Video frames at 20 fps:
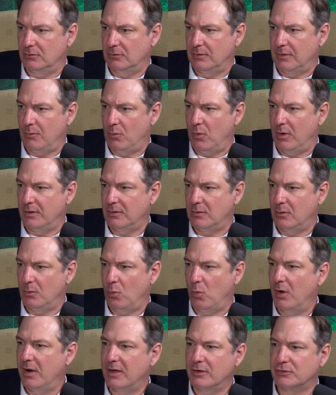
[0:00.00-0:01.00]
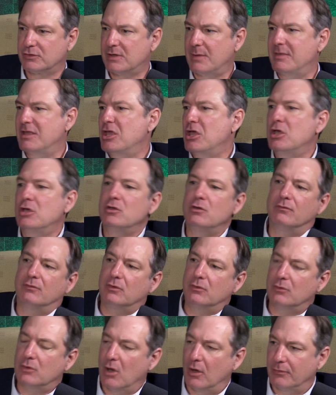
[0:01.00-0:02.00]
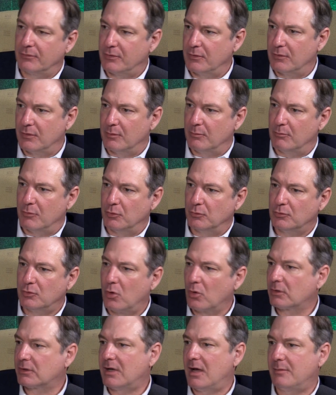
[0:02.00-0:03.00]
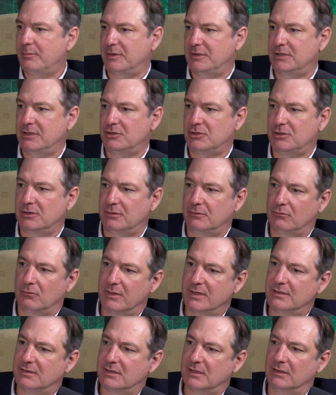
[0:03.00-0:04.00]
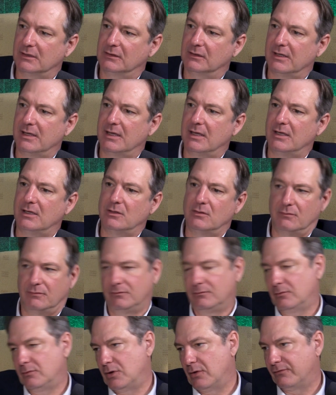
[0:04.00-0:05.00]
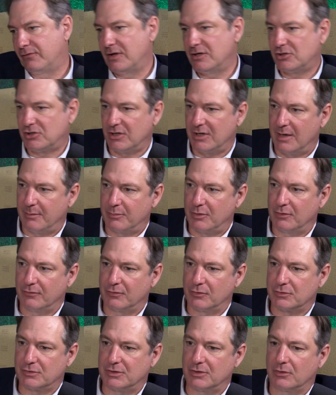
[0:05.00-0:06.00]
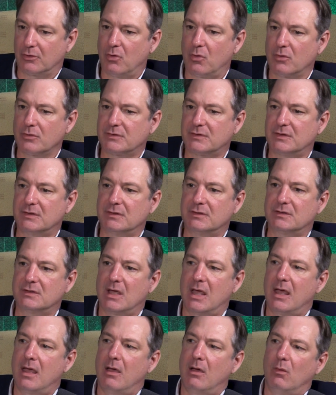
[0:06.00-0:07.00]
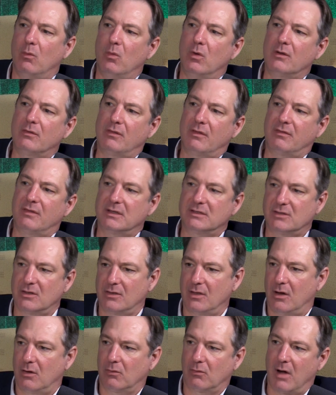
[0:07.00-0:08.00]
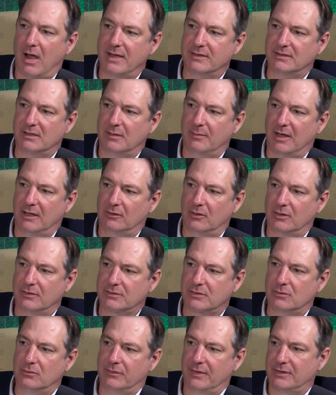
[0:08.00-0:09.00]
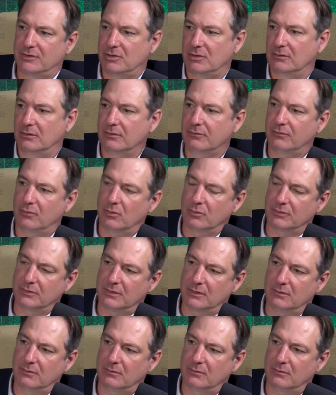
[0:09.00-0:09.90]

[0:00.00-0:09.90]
What else? I mean, you've gone through the moot court competition recently. You're finishing up your first year courses. What are the things on the horizon about law school that you look forward to?